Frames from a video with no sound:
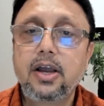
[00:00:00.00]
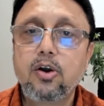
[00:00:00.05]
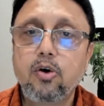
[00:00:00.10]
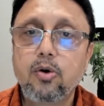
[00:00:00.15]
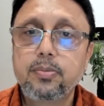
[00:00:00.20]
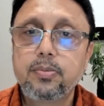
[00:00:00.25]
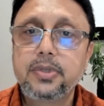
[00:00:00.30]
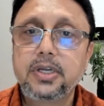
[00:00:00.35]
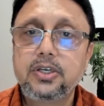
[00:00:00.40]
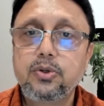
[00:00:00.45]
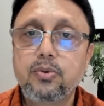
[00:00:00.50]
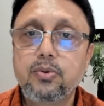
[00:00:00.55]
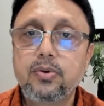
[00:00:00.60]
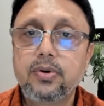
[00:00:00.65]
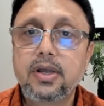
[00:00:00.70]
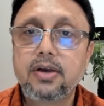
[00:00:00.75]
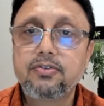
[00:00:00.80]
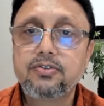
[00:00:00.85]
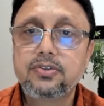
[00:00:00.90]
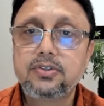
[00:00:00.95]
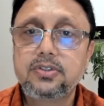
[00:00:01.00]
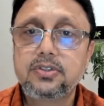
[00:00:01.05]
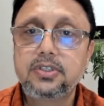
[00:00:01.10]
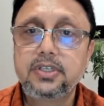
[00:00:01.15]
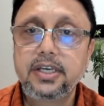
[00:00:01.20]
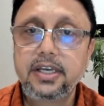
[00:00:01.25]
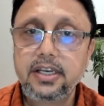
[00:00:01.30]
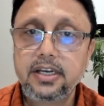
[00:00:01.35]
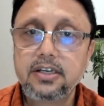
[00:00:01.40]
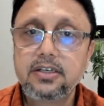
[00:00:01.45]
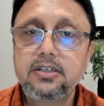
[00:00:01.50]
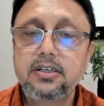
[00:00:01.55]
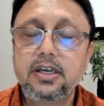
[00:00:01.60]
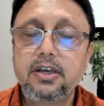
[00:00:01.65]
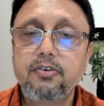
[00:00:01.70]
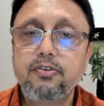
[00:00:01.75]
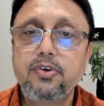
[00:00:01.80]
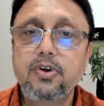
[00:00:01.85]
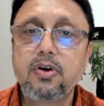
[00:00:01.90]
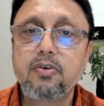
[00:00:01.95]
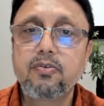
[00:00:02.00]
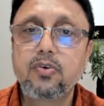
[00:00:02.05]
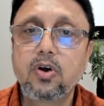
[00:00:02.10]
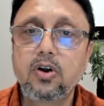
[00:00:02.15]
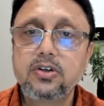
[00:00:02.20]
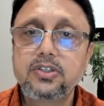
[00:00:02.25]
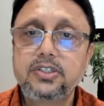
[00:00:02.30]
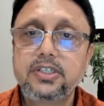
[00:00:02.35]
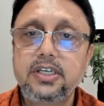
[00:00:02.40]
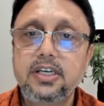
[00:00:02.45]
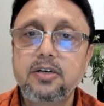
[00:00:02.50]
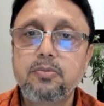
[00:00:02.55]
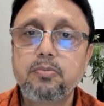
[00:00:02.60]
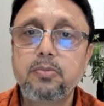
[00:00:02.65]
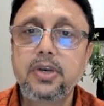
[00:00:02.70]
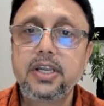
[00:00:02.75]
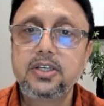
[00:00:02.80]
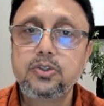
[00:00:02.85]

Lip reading: I hope that you would have seen it. If you have not seen it,